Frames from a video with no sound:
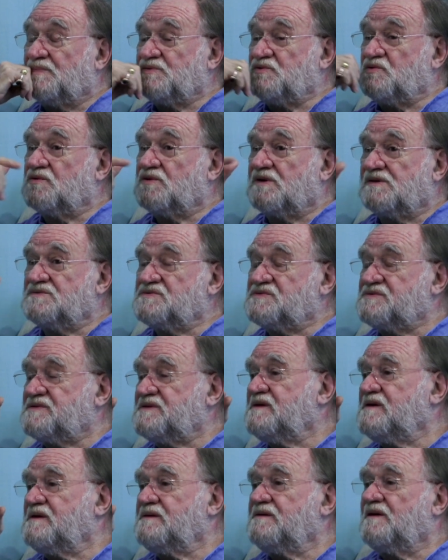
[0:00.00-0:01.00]
But you can
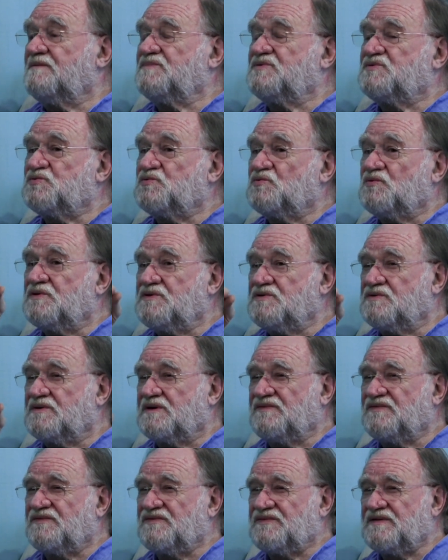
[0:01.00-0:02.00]
see, I'm sure you
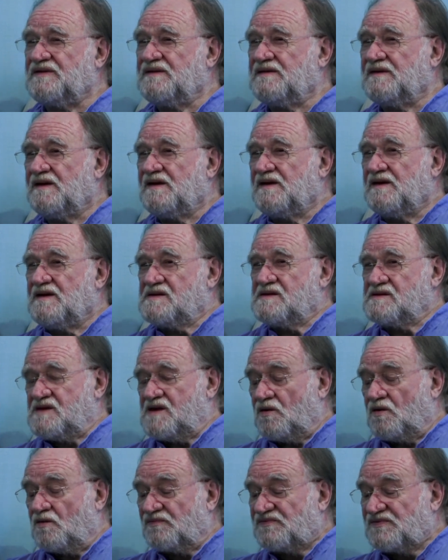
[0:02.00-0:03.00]
can see
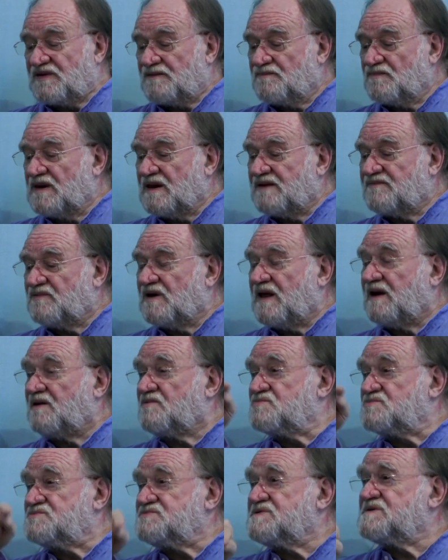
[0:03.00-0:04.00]
on some level how
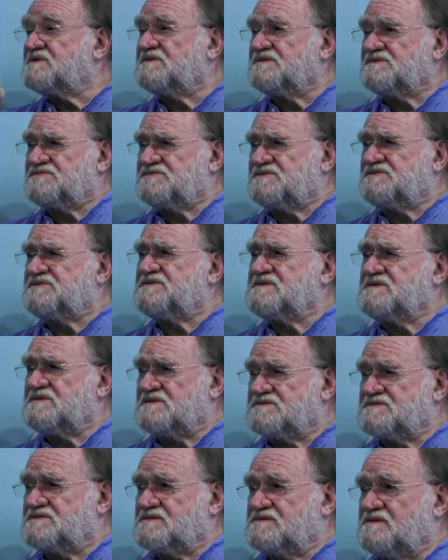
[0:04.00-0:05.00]
ridiculous it
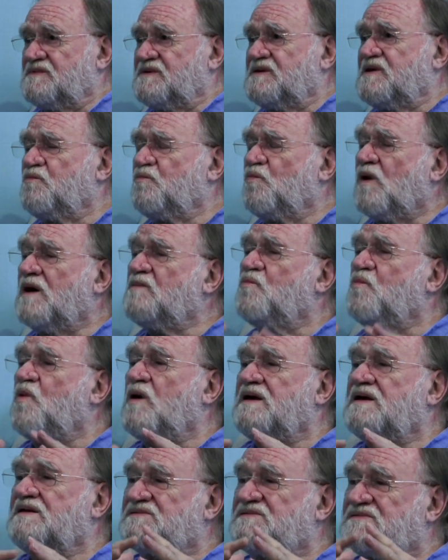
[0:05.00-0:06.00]
is. I mean, in one way, it's